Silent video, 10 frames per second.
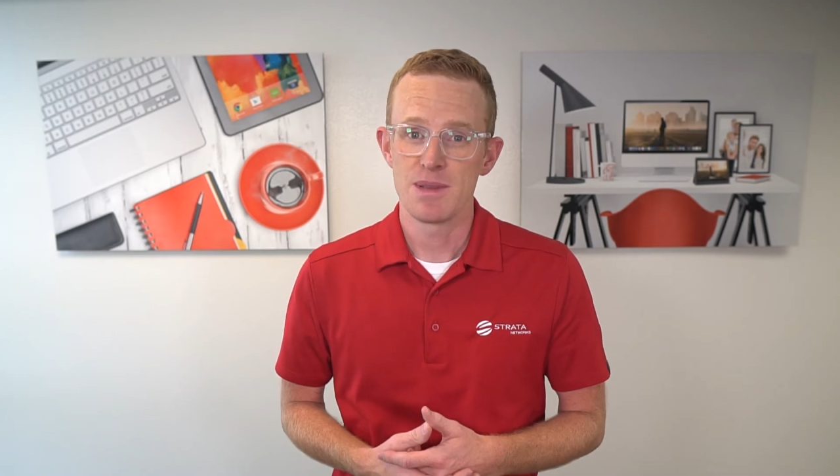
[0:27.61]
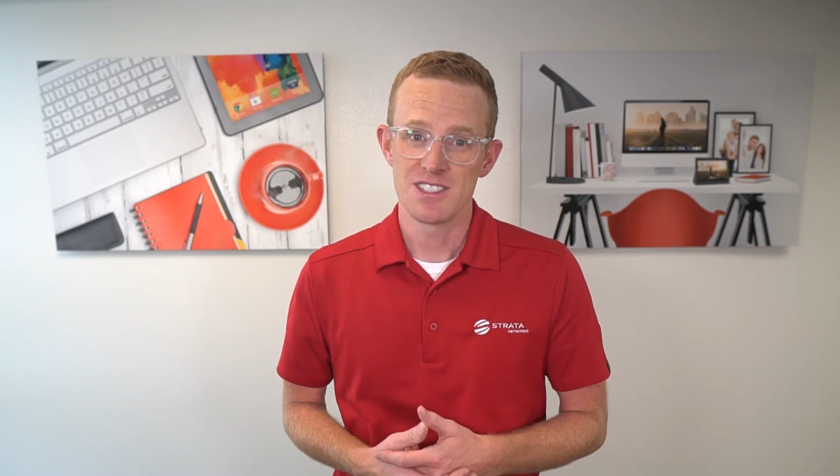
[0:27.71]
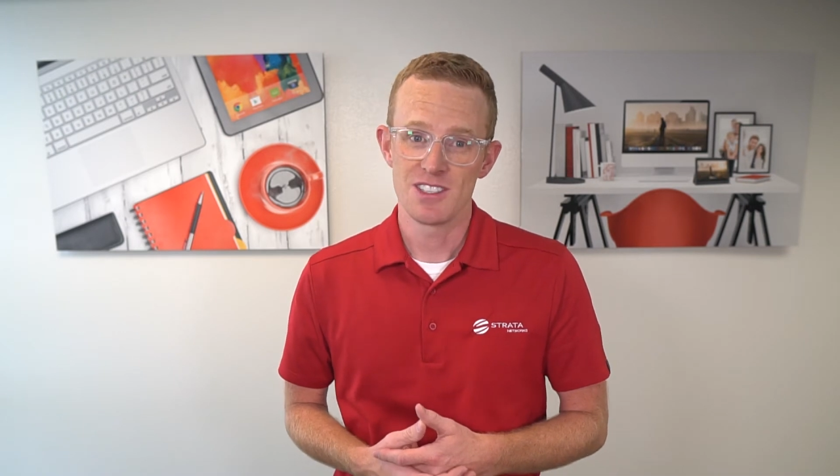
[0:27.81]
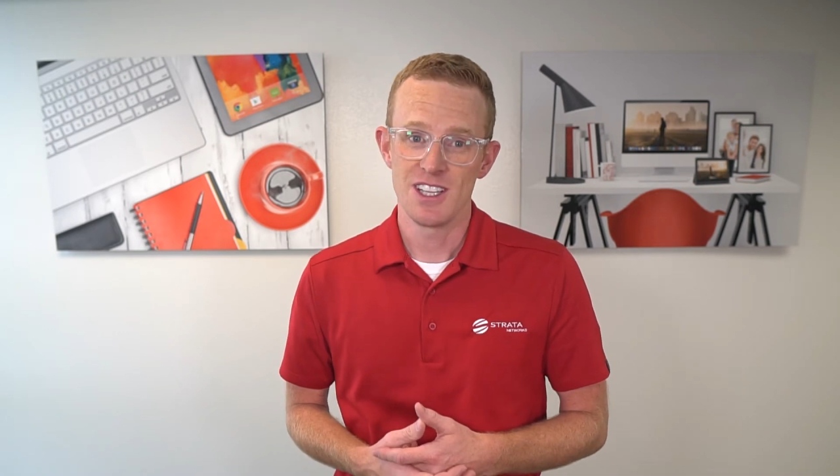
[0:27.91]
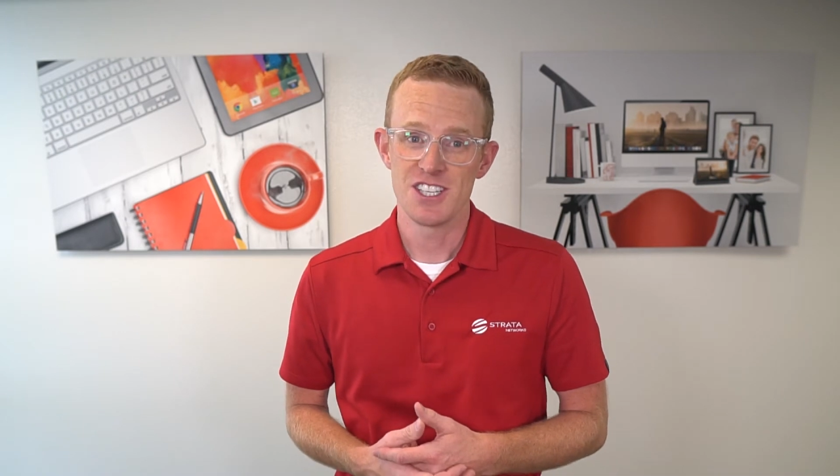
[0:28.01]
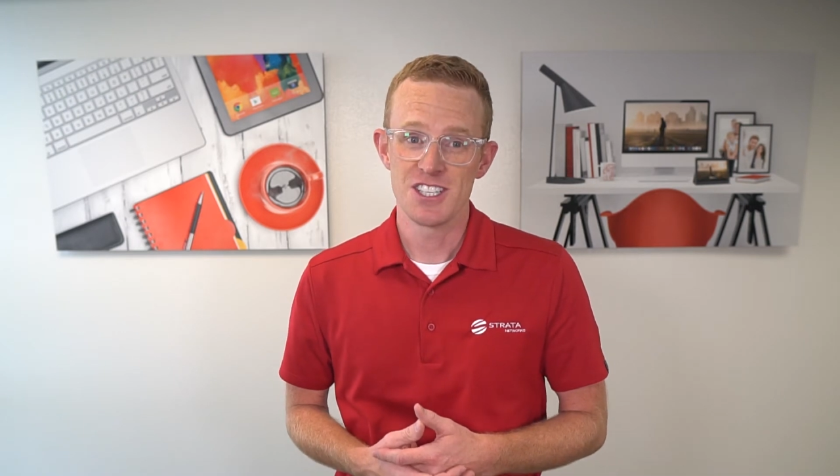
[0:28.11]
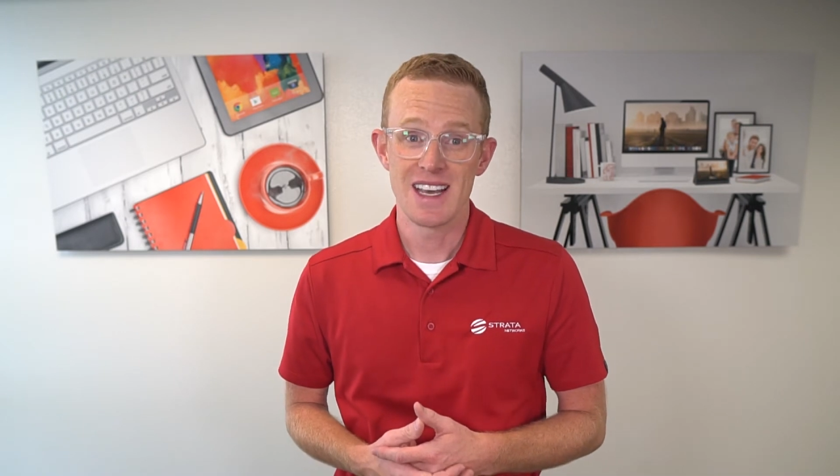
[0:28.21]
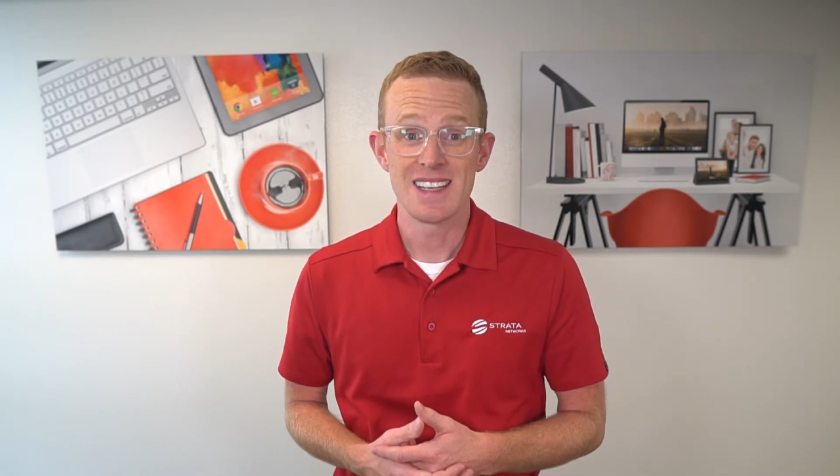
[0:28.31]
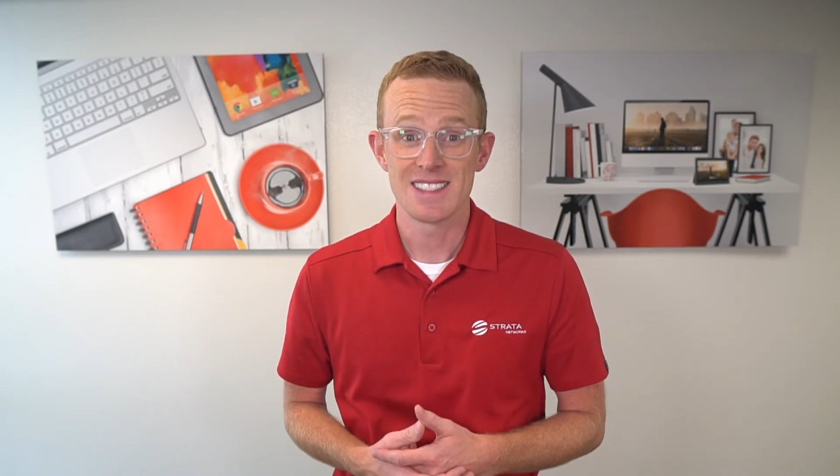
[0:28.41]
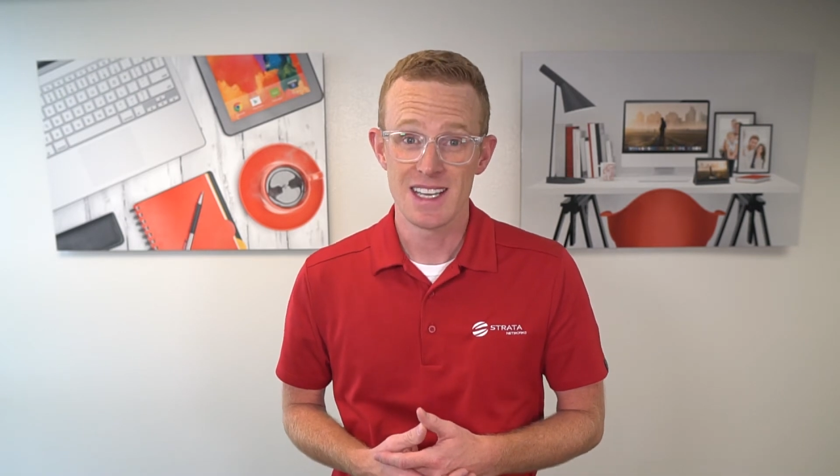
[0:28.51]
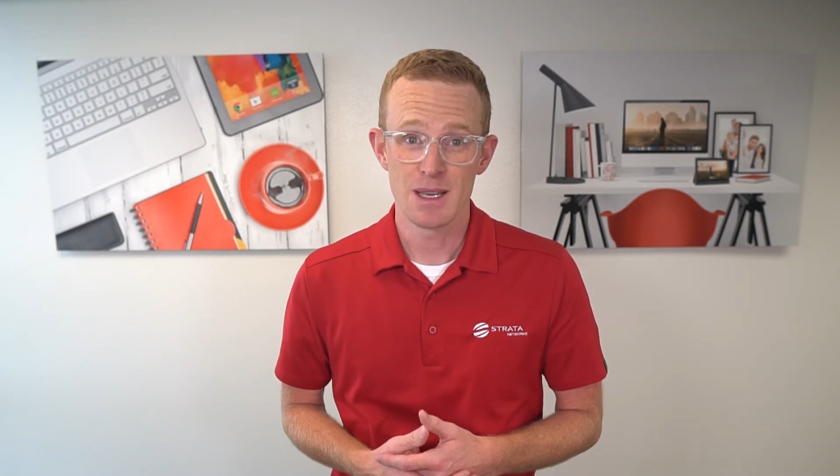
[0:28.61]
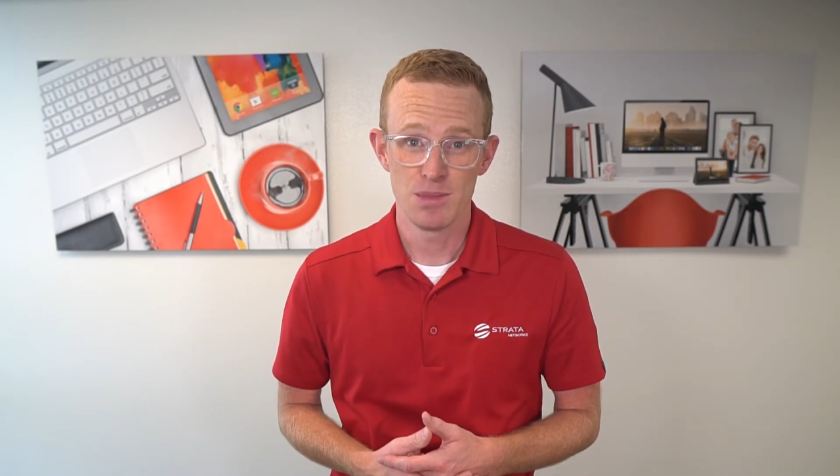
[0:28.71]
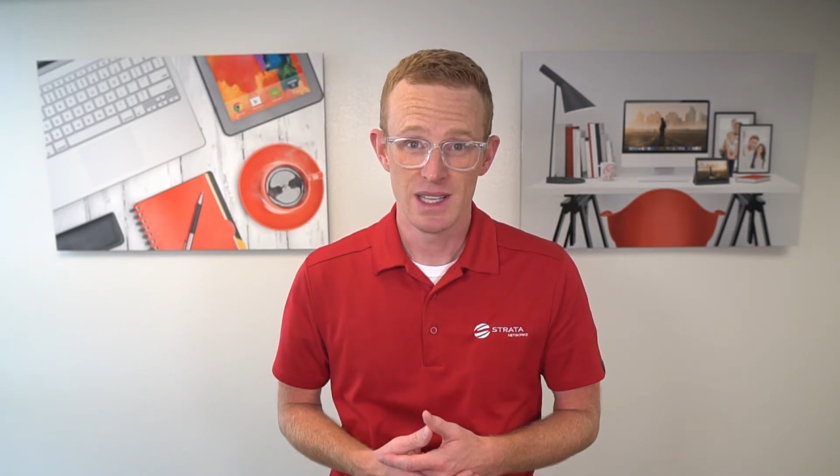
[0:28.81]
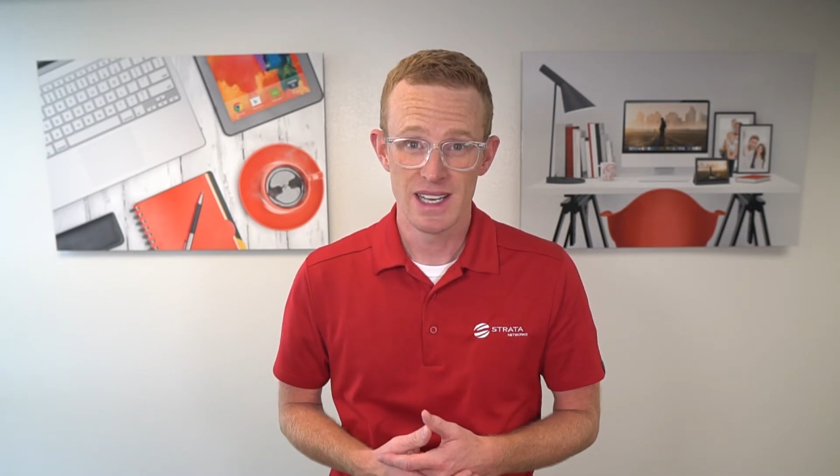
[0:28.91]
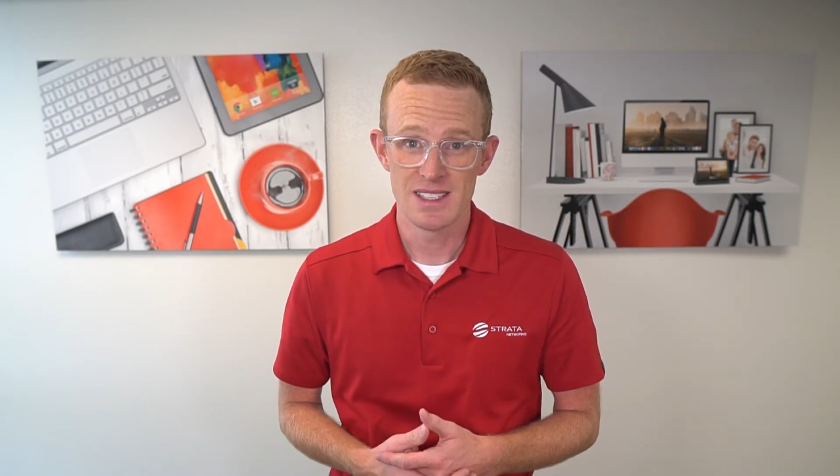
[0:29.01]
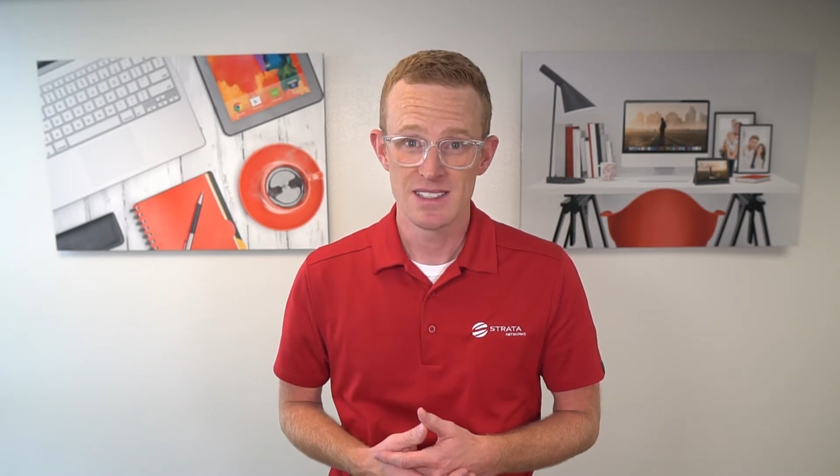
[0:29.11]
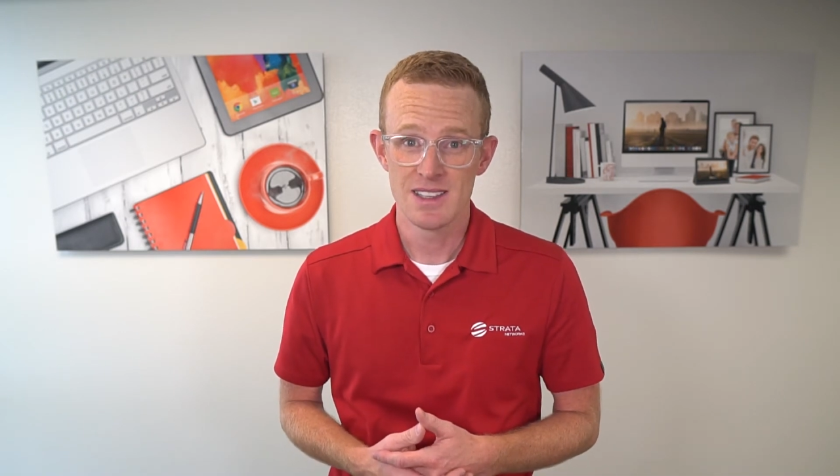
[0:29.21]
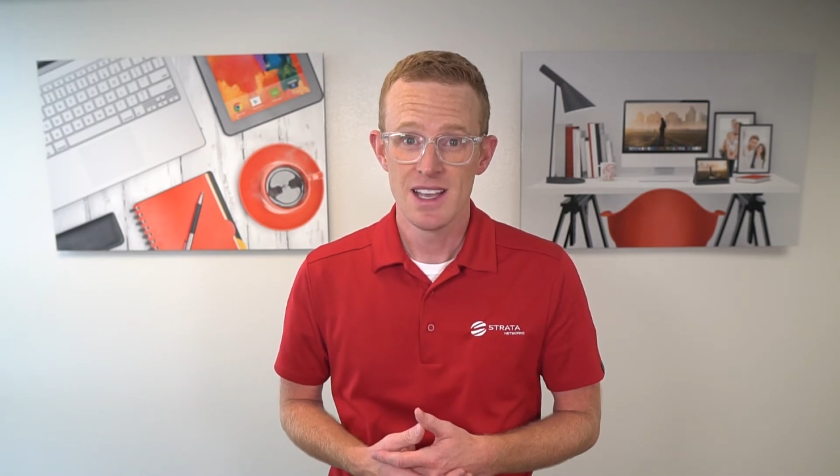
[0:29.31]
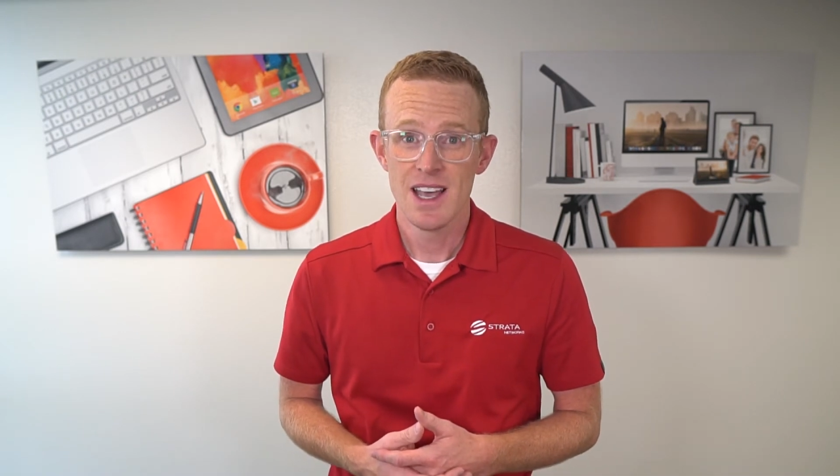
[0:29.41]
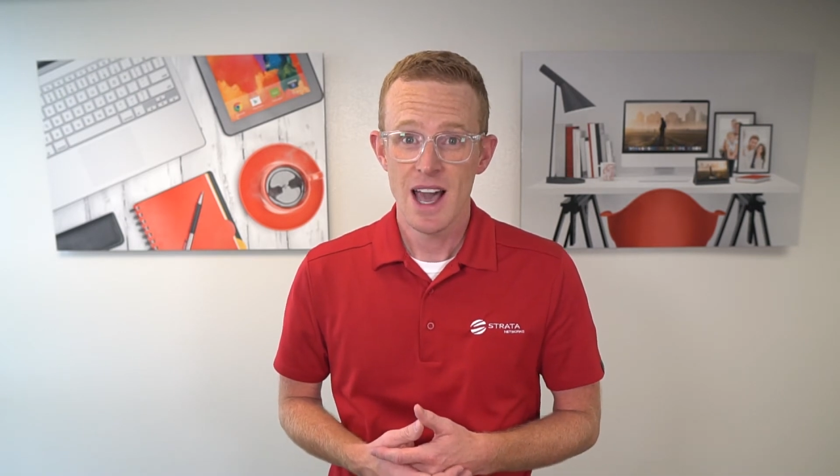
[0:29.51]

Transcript: installation has taken place.